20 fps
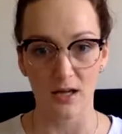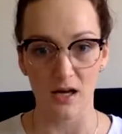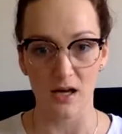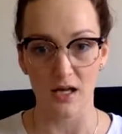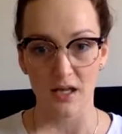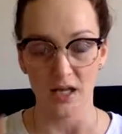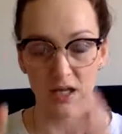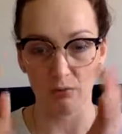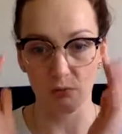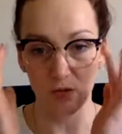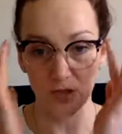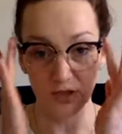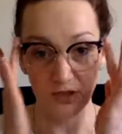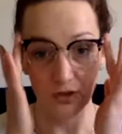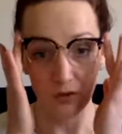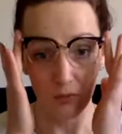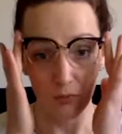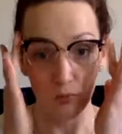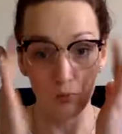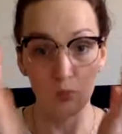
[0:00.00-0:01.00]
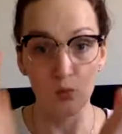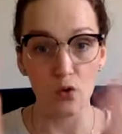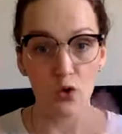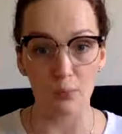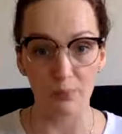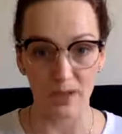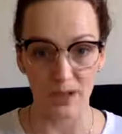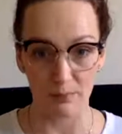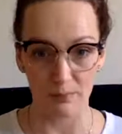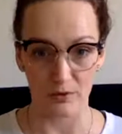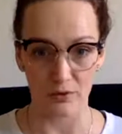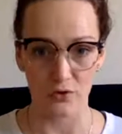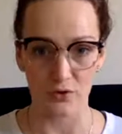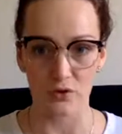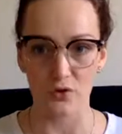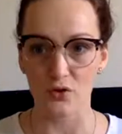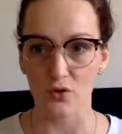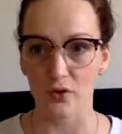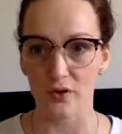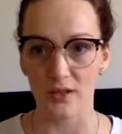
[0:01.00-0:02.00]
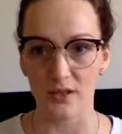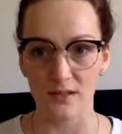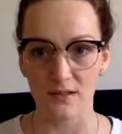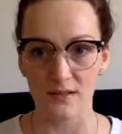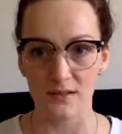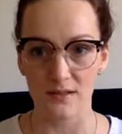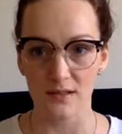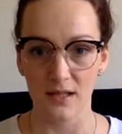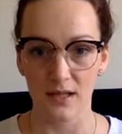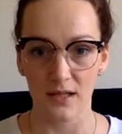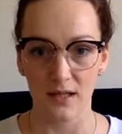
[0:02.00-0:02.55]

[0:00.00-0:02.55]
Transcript: and I want more people to join us,